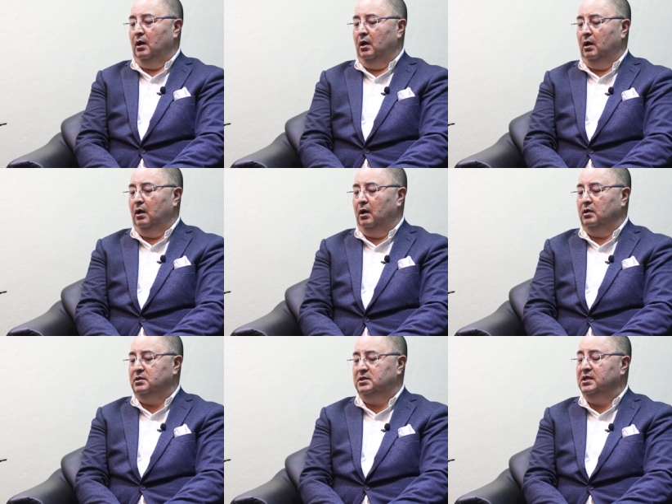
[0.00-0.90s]

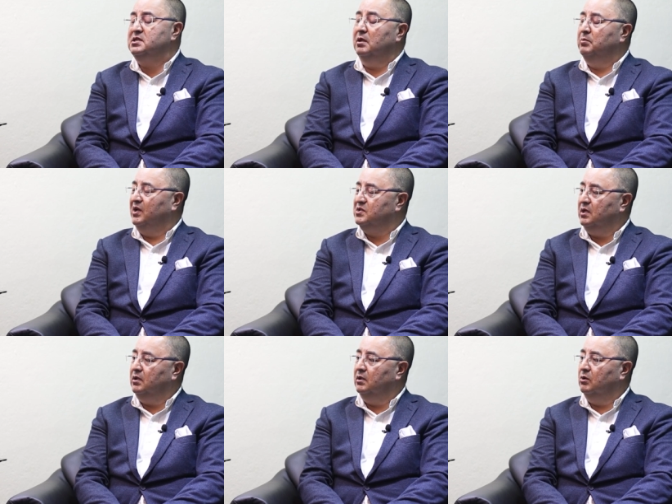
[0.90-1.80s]
uh, till some
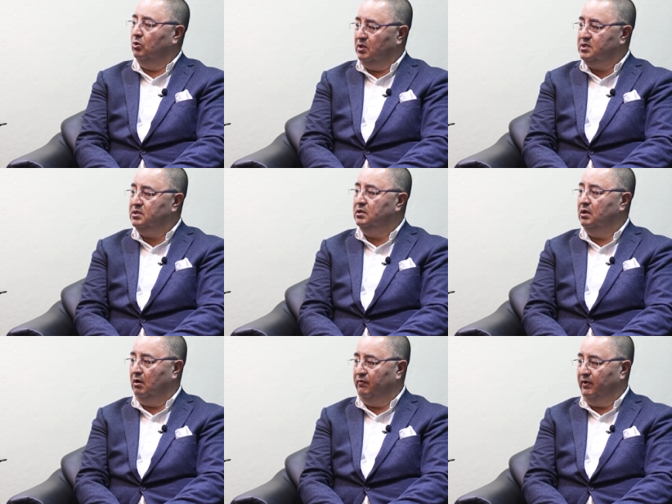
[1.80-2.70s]
extent the
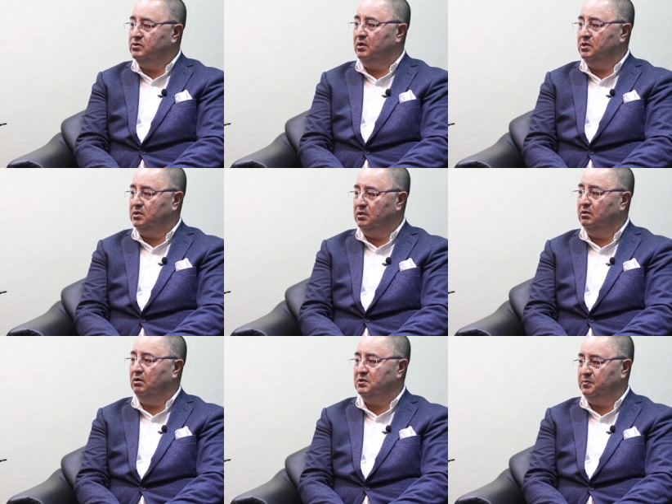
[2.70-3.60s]
quality of education
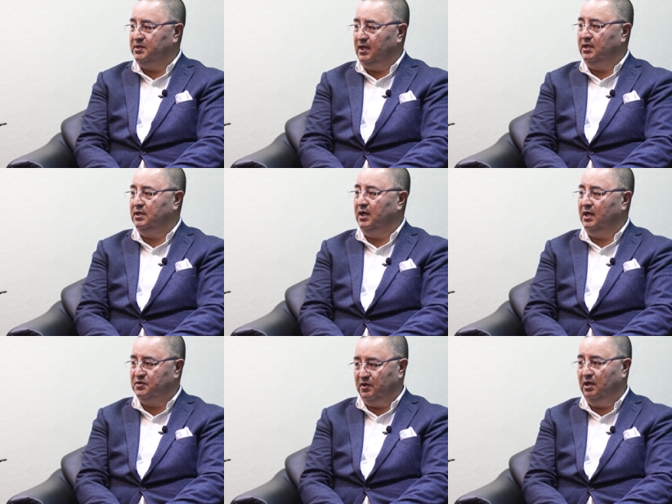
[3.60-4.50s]
in hospitality
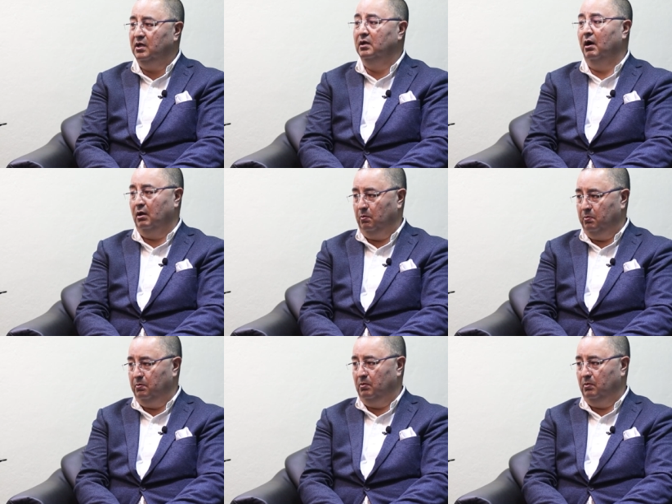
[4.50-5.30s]
has really gone up